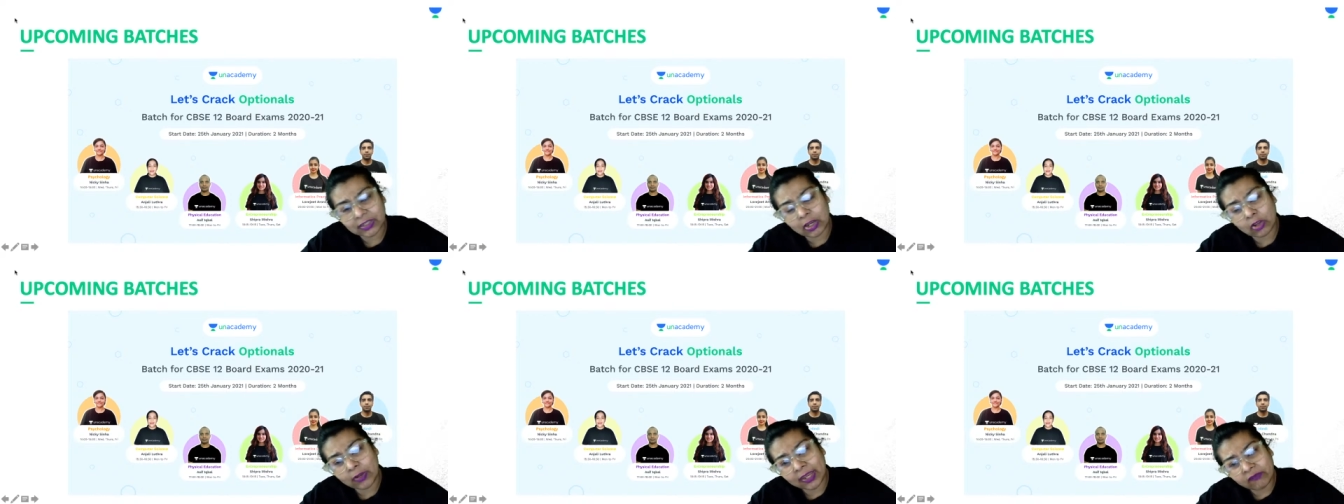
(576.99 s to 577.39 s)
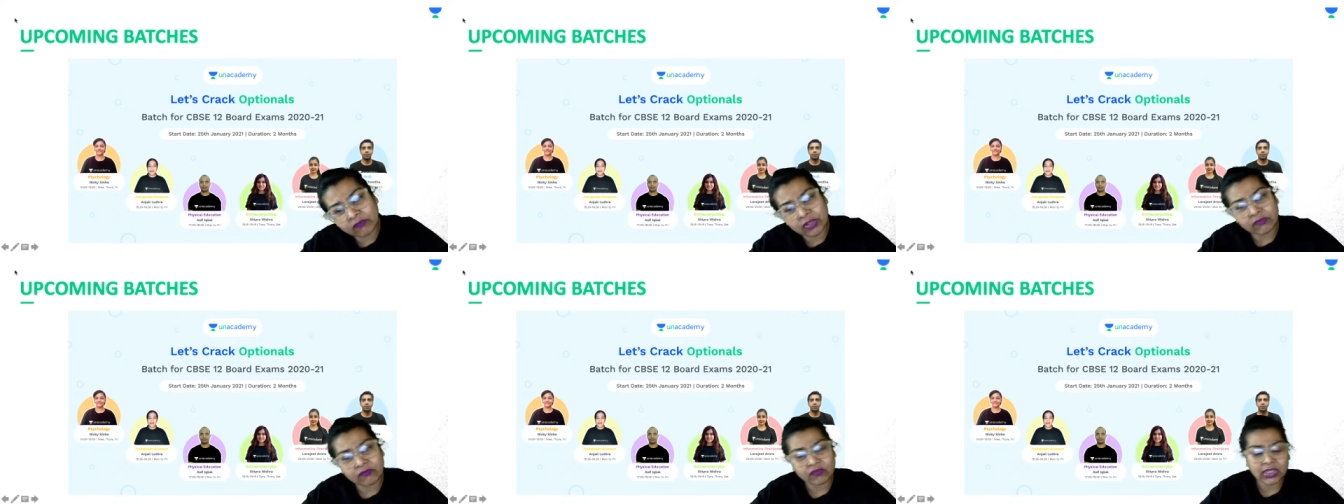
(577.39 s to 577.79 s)
Now,
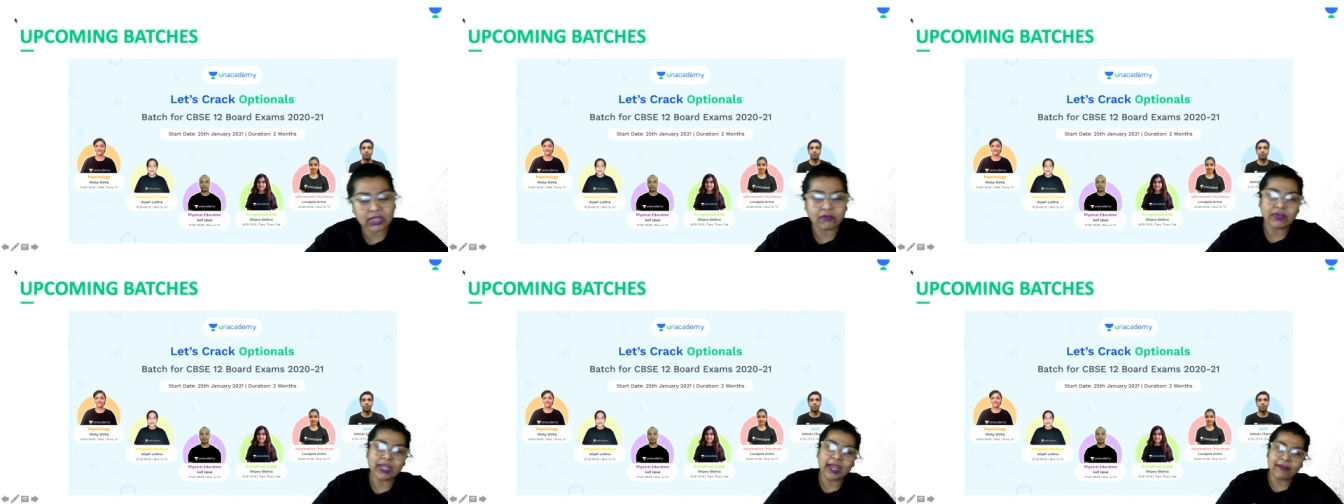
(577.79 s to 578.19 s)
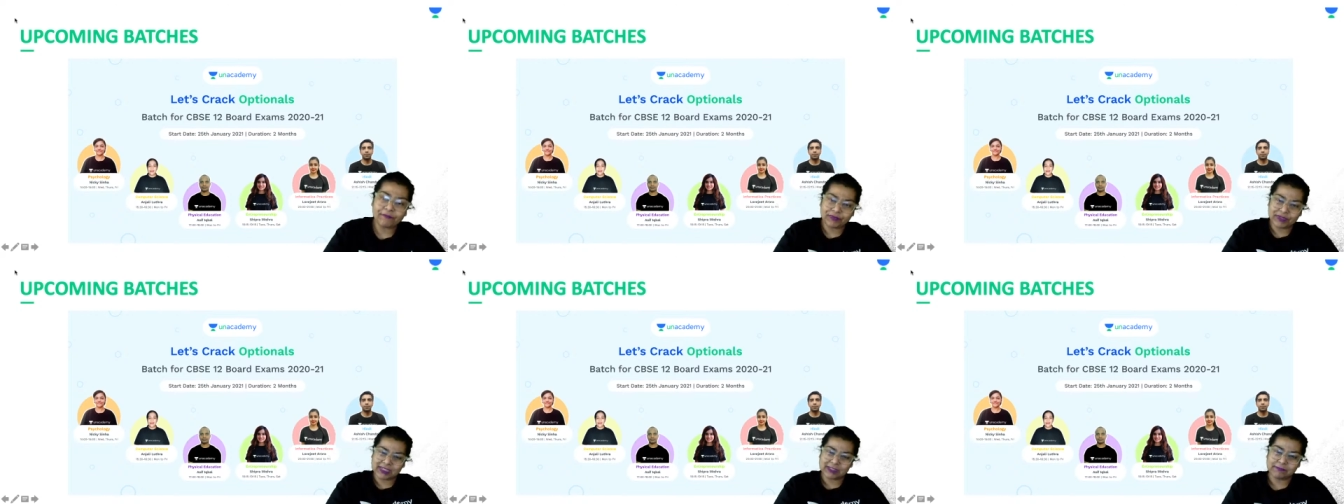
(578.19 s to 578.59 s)
every week we have
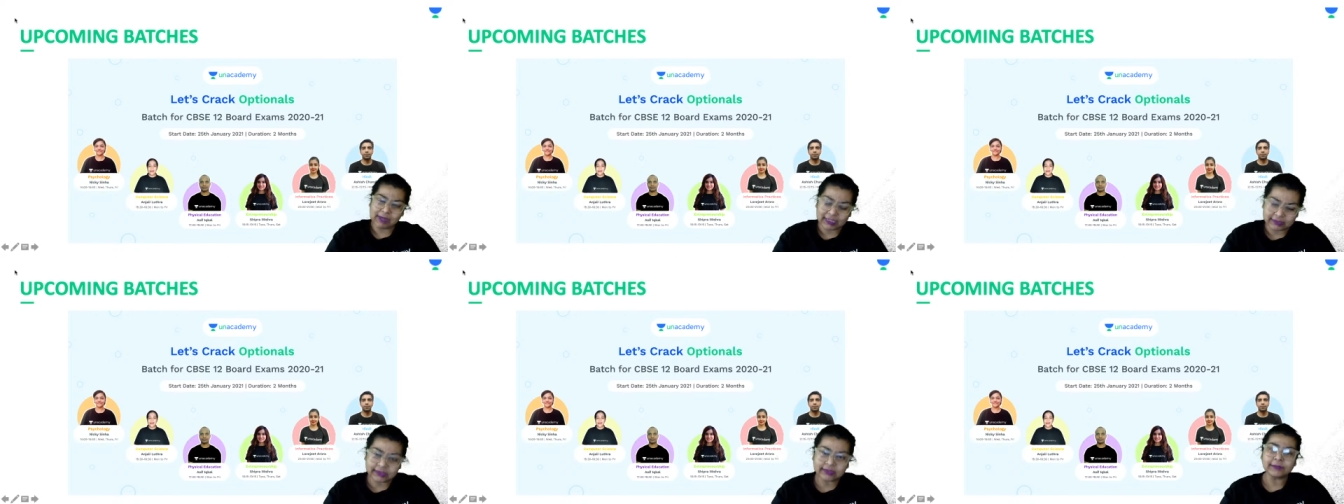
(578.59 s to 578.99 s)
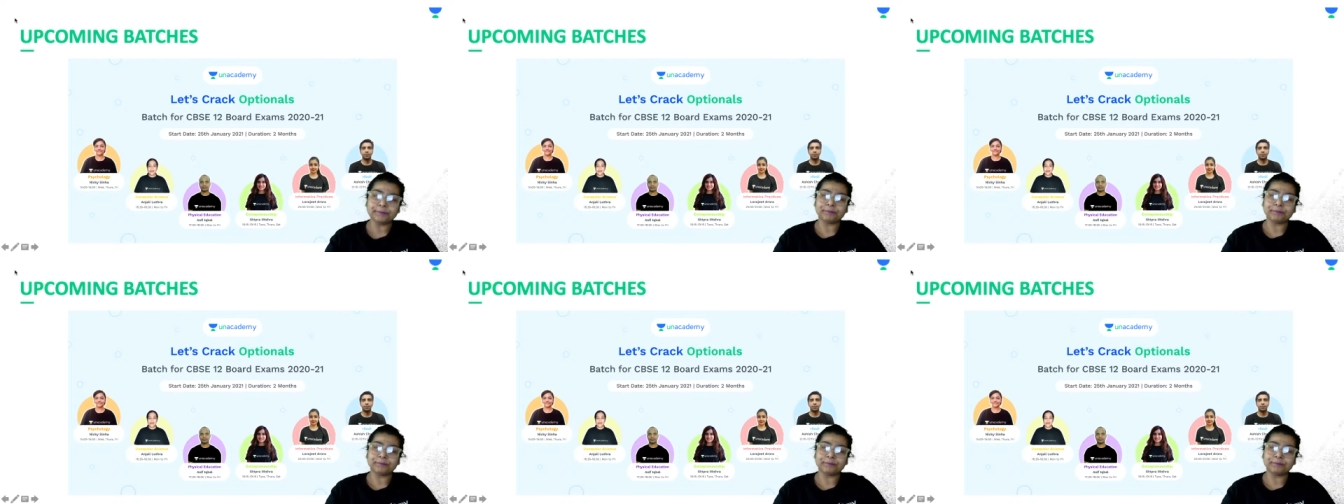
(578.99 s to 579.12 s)
these batches